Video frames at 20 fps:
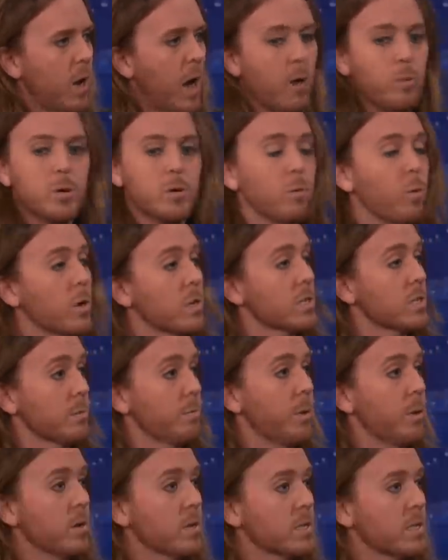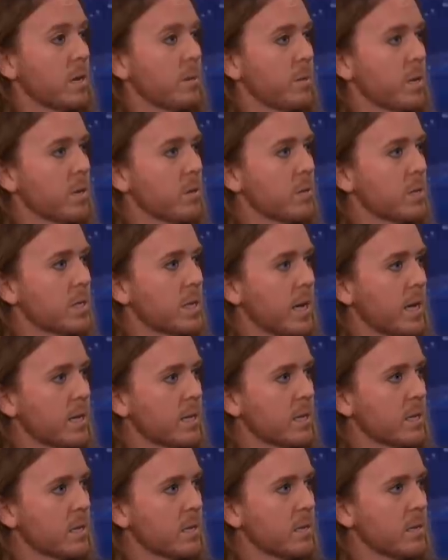I wouldn't want to support someone who is
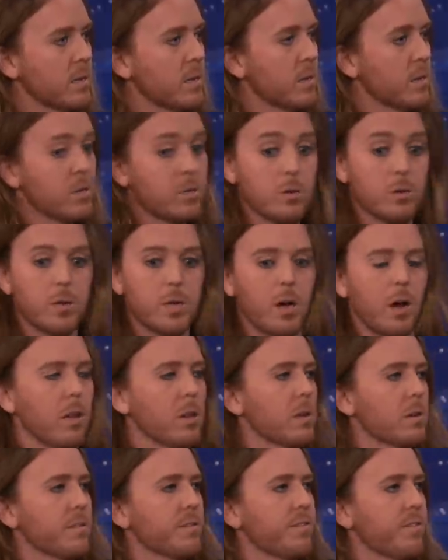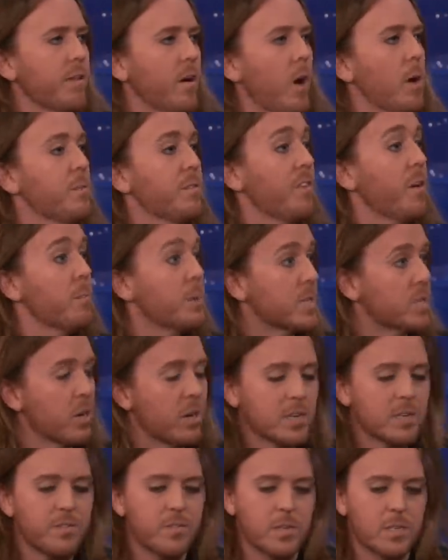saying, you know, doing a whole lot of homophobic
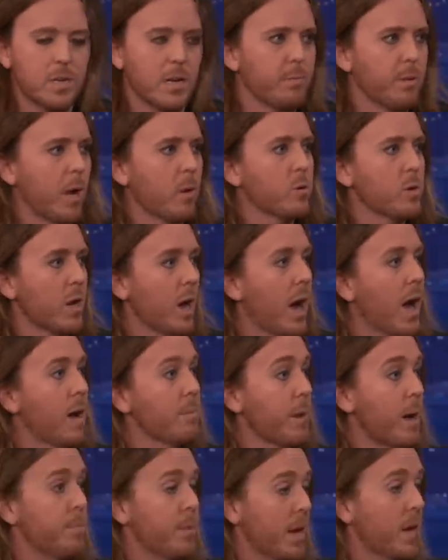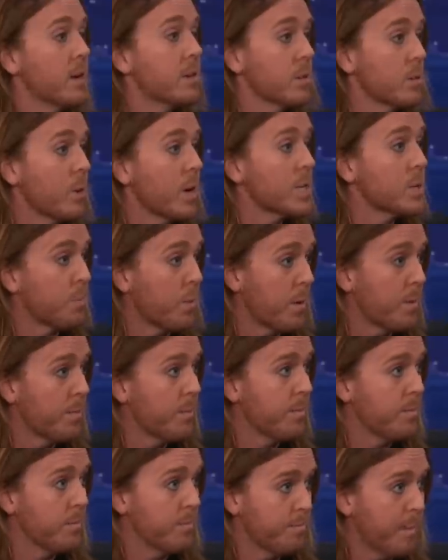jokes, for example. I wouldn't hire my piano to right. Westboro
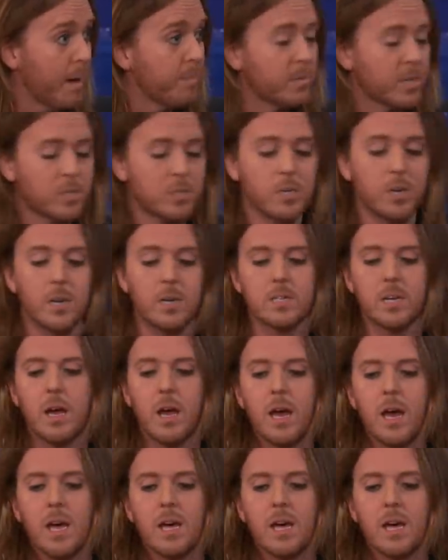Baptist Church.